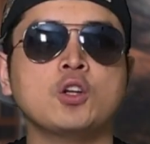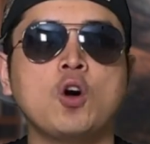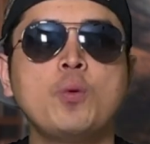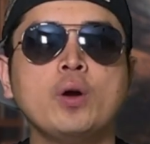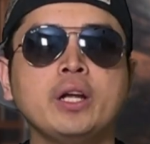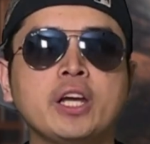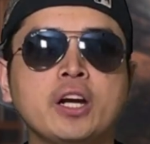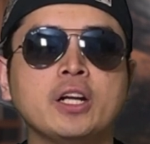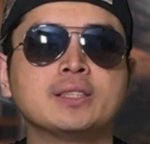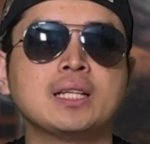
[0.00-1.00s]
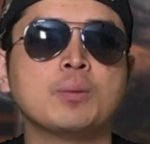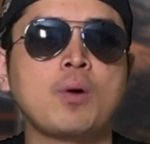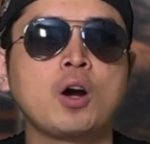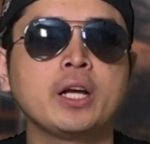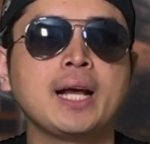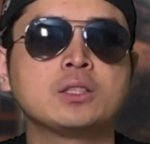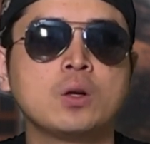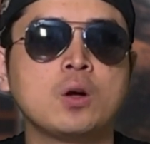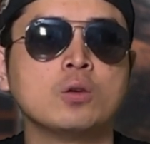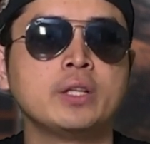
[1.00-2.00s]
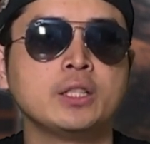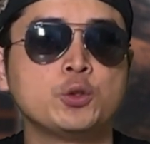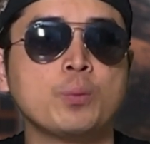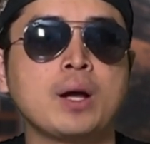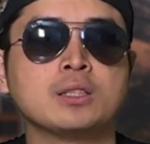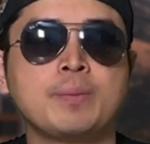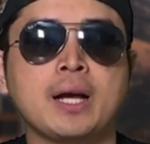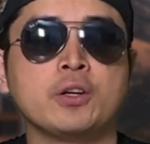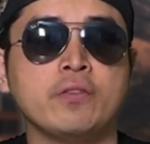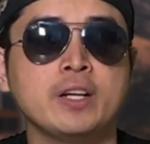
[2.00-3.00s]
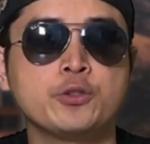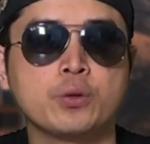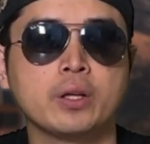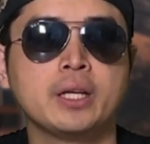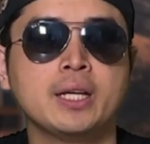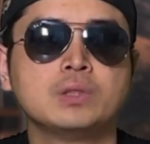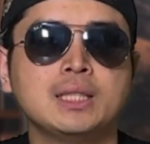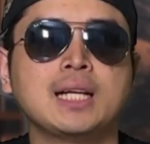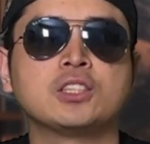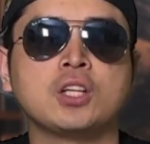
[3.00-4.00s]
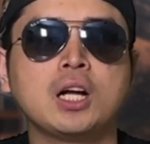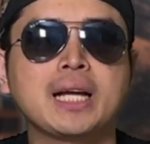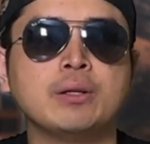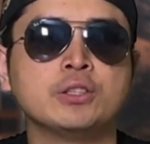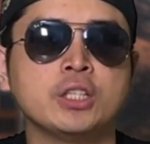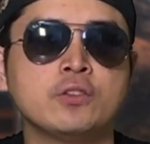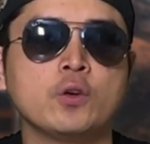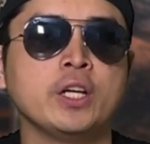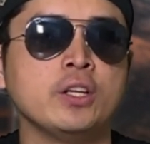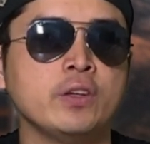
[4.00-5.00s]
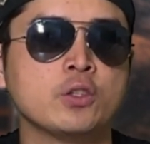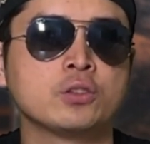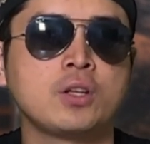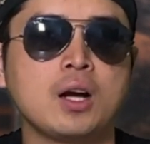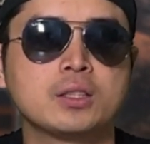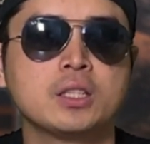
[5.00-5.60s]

whole point here is that the market as a whole tends to bounce back eventually. That's not guaranteed for individual stocks.